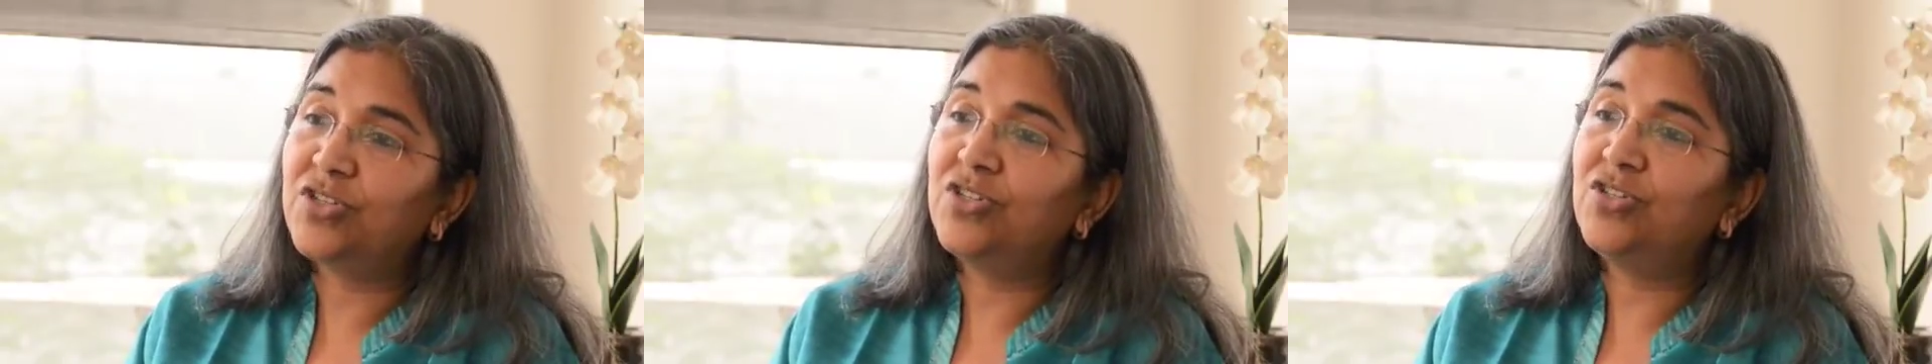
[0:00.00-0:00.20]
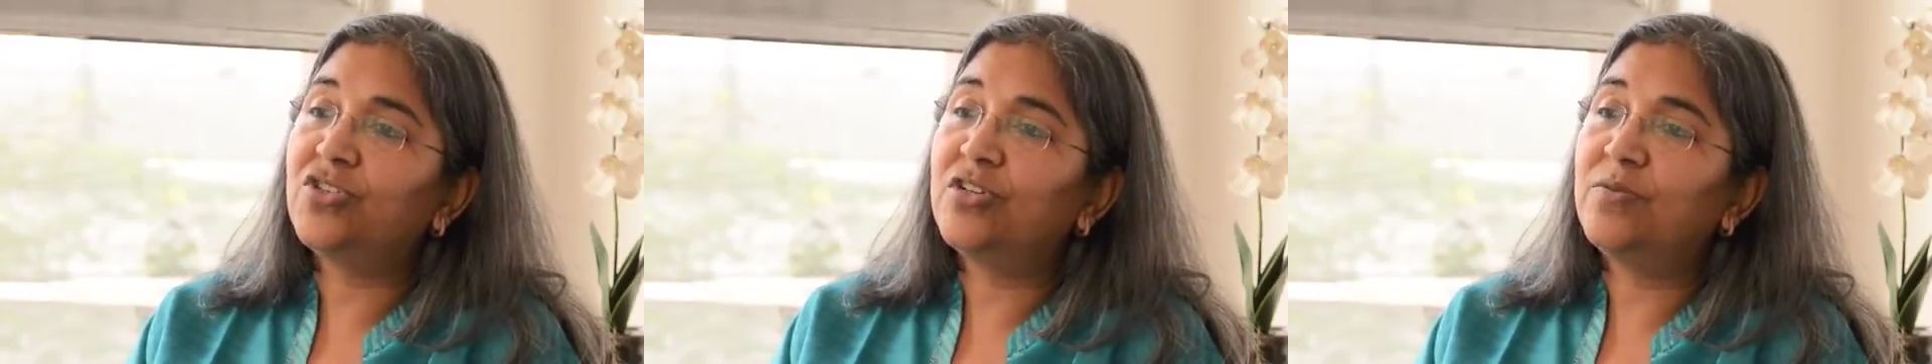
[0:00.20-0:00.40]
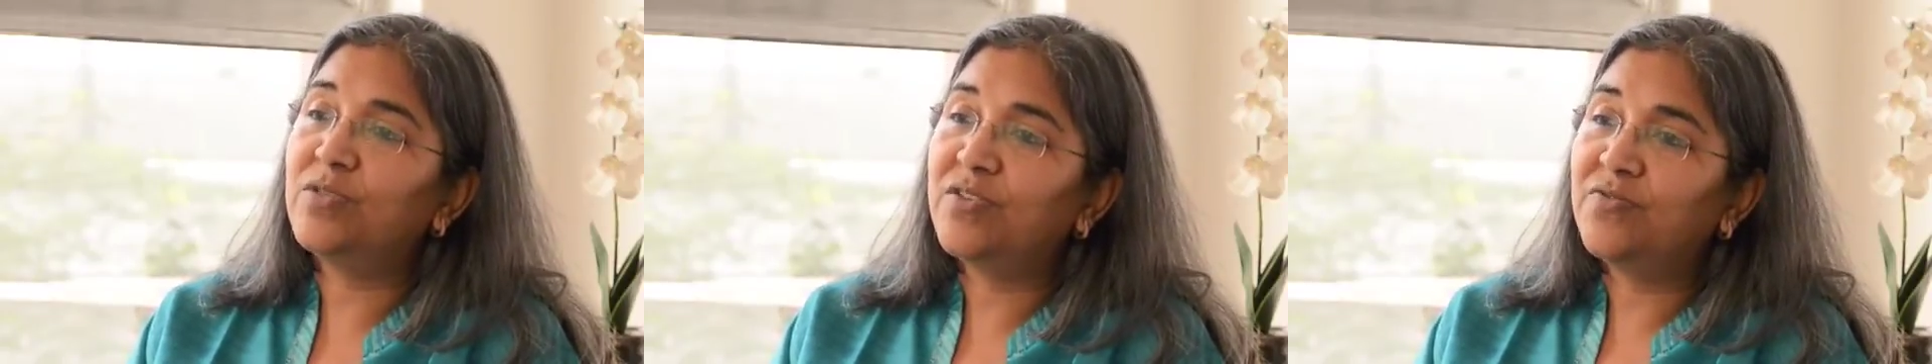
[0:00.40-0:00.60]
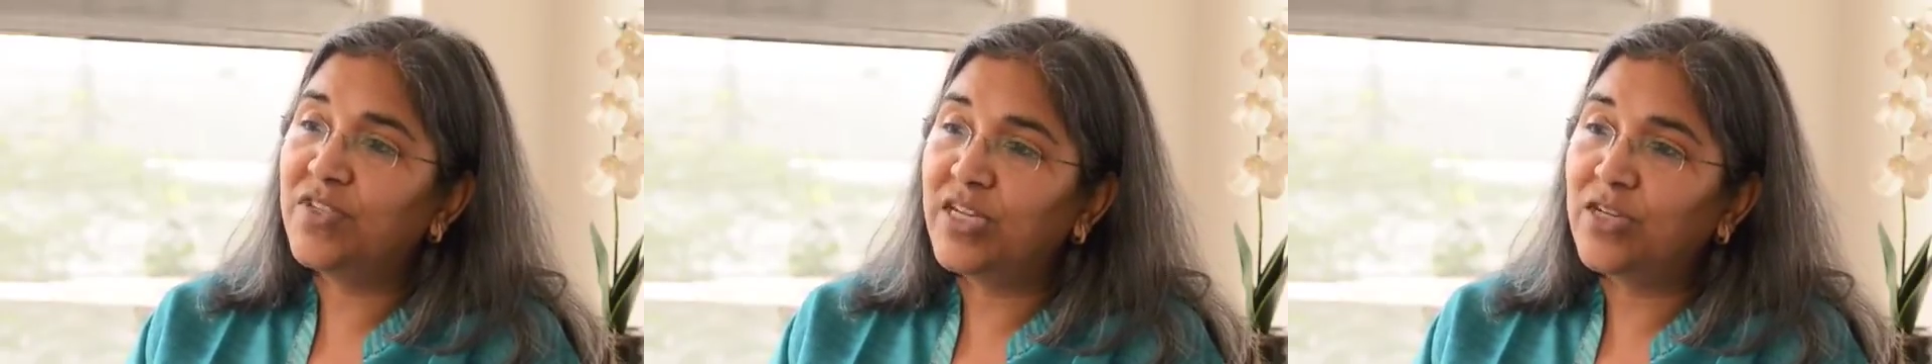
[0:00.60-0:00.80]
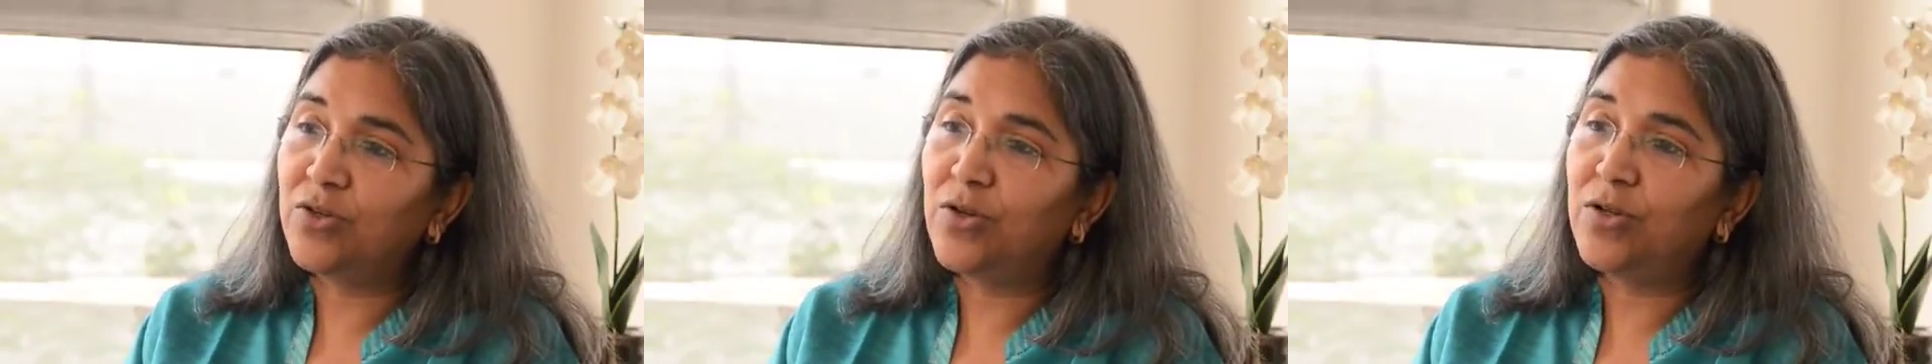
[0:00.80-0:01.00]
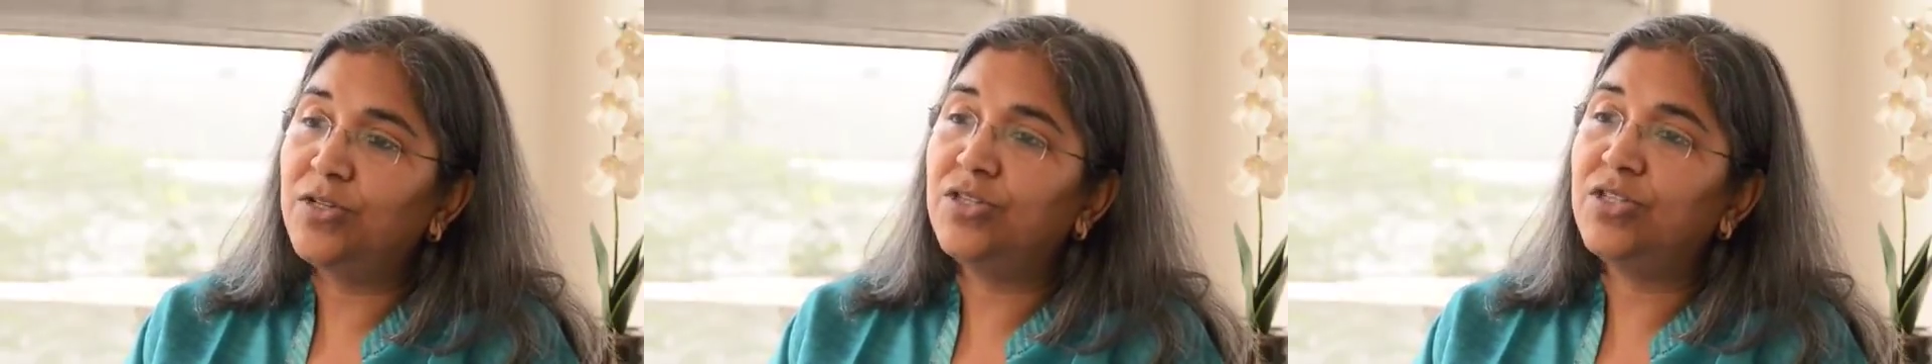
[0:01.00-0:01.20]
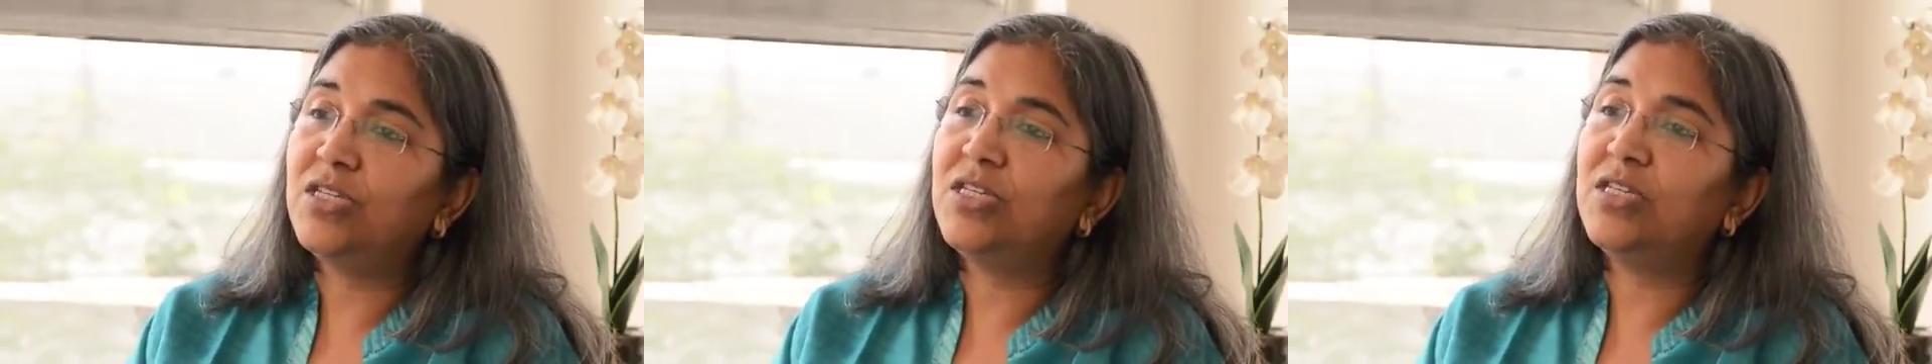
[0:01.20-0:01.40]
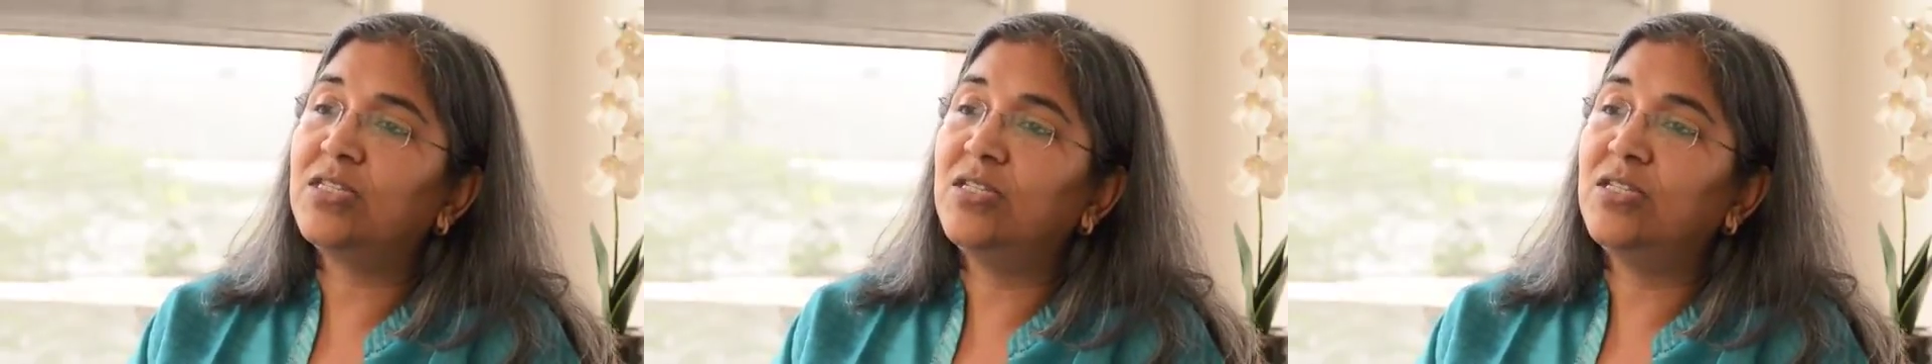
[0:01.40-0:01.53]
in terms of technologies,